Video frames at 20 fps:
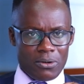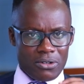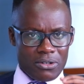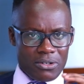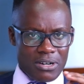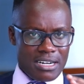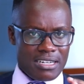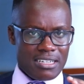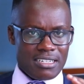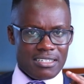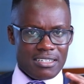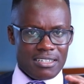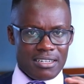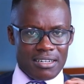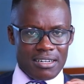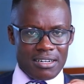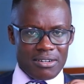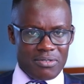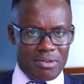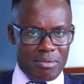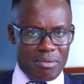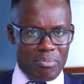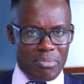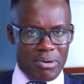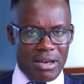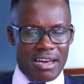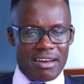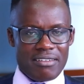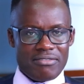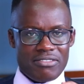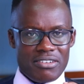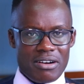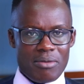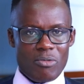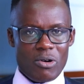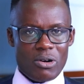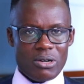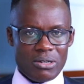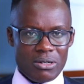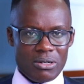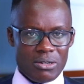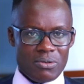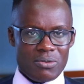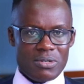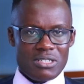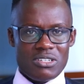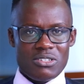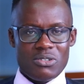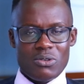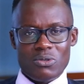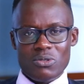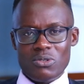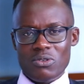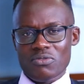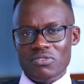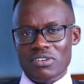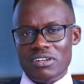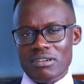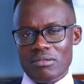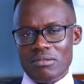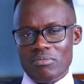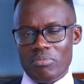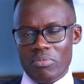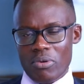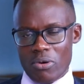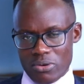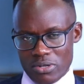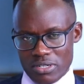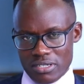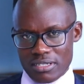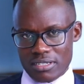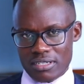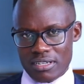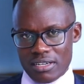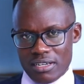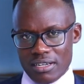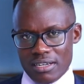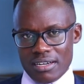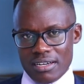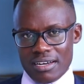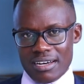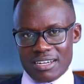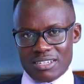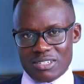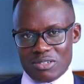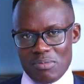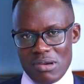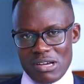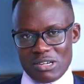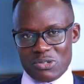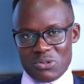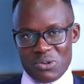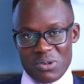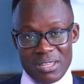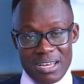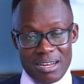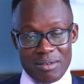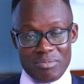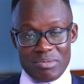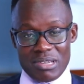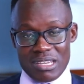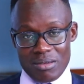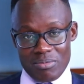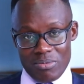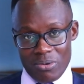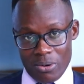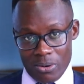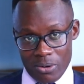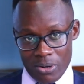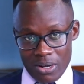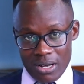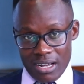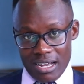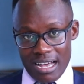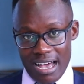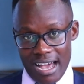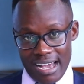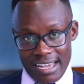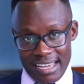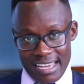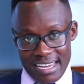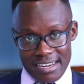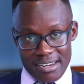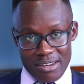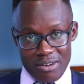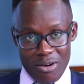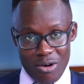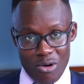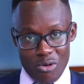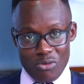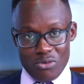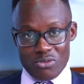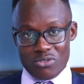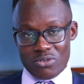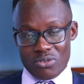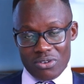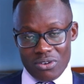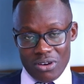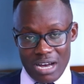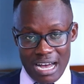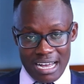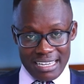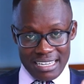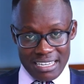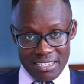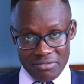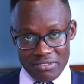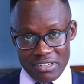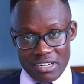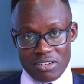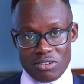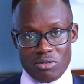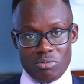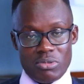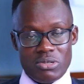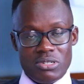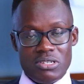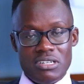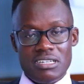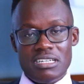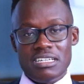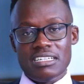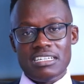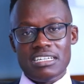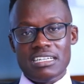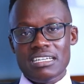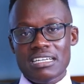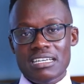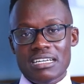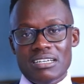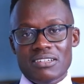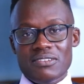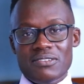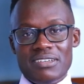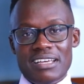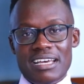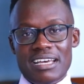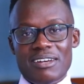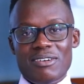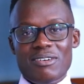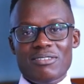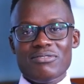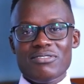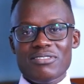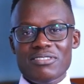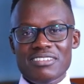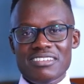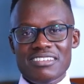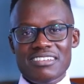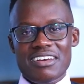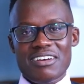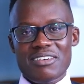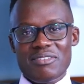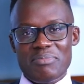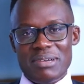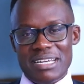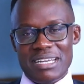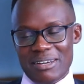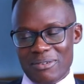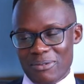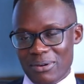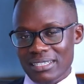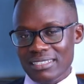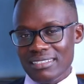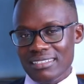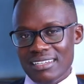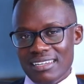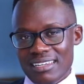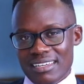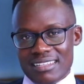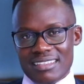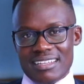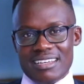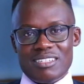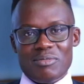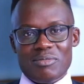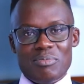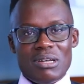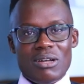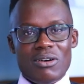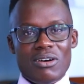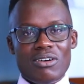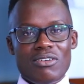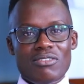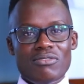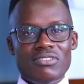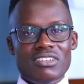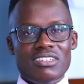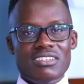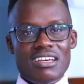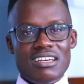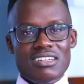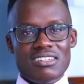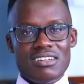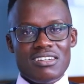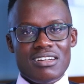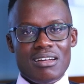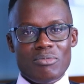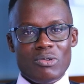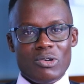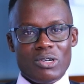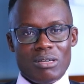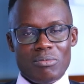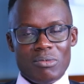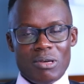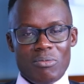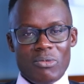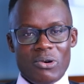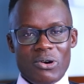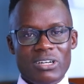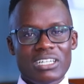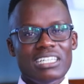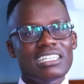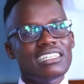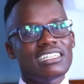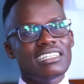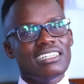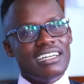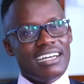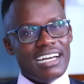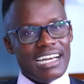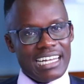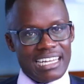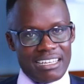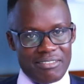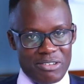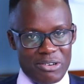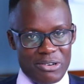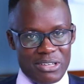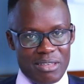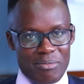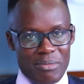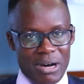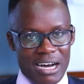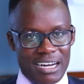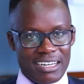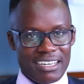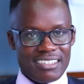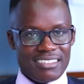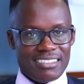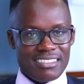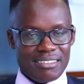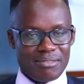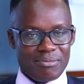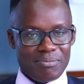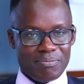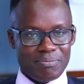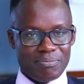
credit repair framework, which is also very important to make sure that people are getting off, are given an opportunity to get off CRB. Well, that's been our conversation. I'm Noki Kimboy. I leave you with the markets.